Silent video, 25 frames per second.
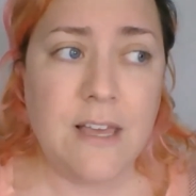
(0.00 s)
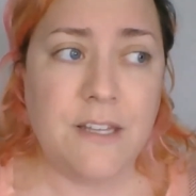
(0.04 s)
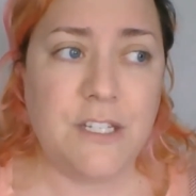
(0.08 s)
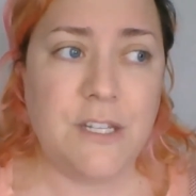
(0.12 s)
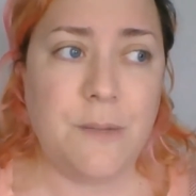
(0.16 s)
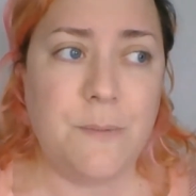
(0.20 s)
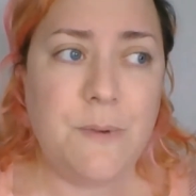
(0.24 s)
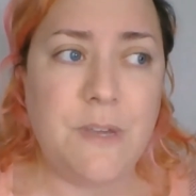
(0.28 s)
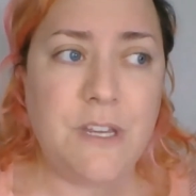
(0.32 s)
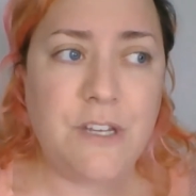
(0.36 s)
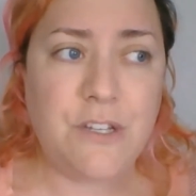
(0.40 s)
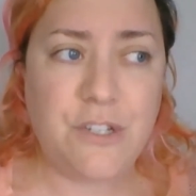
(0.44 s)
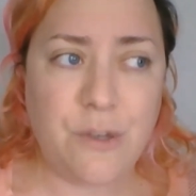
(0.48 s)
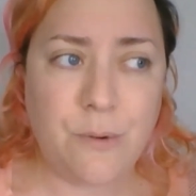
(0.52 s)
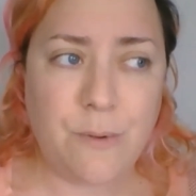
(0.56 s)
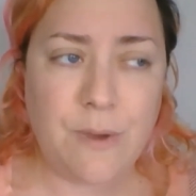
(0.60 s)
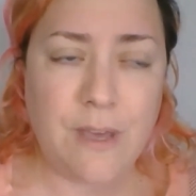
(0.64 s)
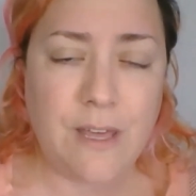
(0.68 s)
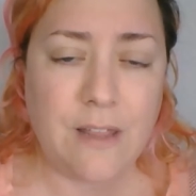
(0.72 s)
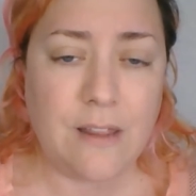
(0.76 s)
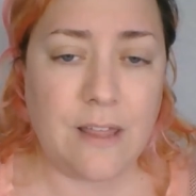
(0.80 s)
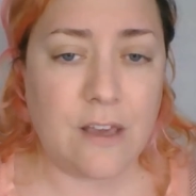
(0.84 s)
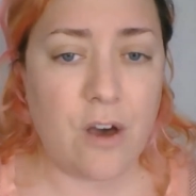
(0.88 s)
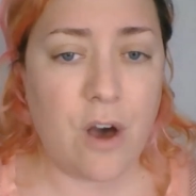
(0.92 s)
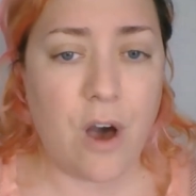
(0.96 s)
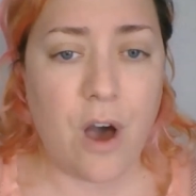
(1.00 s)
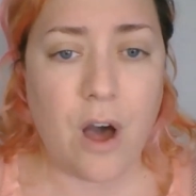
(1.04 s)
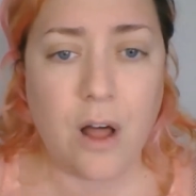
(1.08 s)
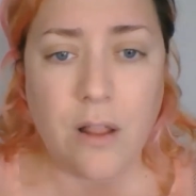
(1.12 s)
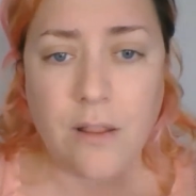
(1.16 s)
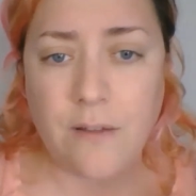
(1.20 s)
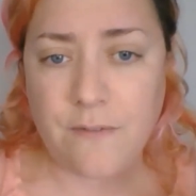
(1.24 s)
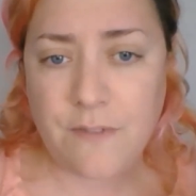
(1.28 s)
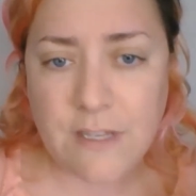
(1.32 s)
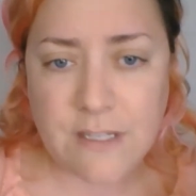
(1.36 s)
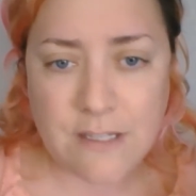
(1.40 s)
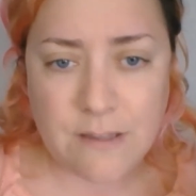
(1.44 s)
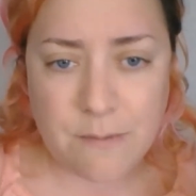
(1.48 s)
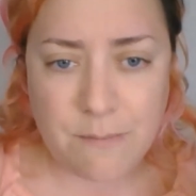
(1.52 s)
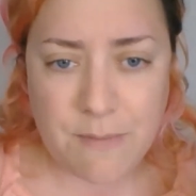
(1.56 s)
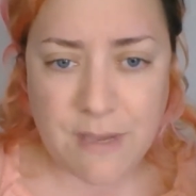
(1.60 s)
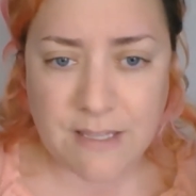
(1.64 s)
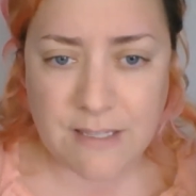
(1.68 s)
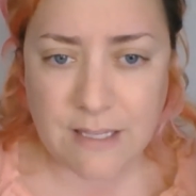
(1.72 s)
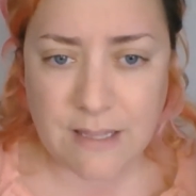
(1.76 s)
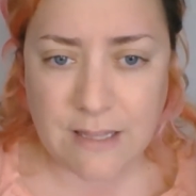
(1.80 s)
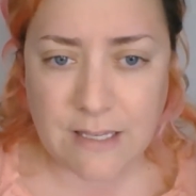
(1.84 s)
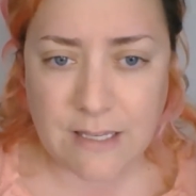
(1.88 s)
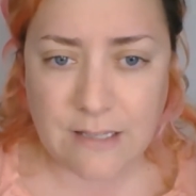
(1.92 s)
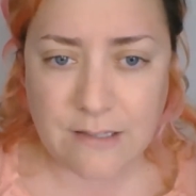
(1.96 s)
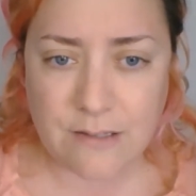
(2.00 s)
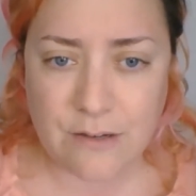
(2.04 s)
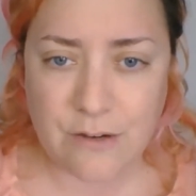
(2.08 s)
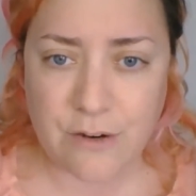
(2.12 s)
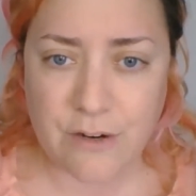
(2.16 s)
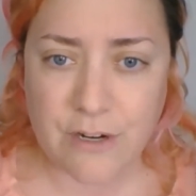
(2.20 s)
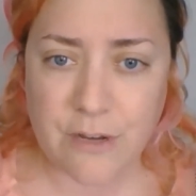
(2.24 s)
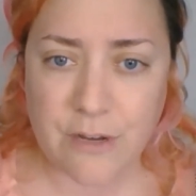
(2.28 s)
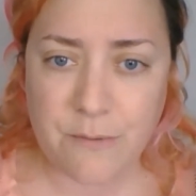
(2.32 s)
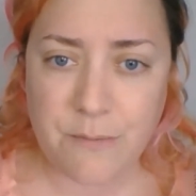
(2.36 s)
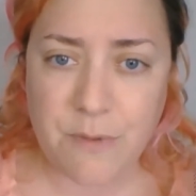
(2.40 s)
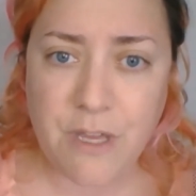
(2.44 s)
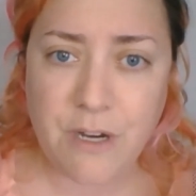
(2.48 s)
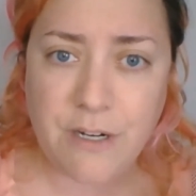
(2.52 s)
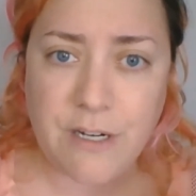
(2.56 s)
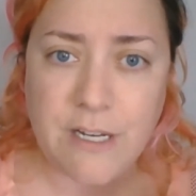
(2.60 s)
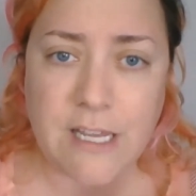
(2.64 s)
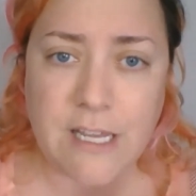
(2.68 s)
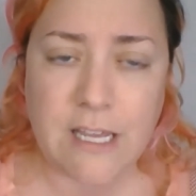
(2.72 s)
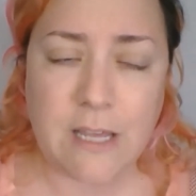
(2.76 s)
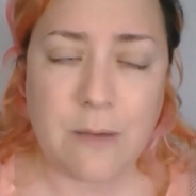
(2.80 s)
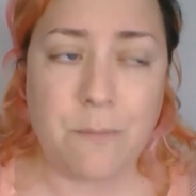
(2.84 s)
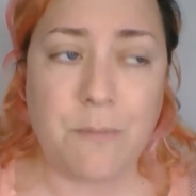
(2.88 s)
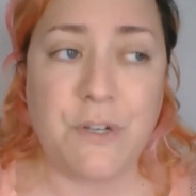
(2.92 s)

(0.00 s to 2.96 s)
to be doing like all of these amazing things in your community,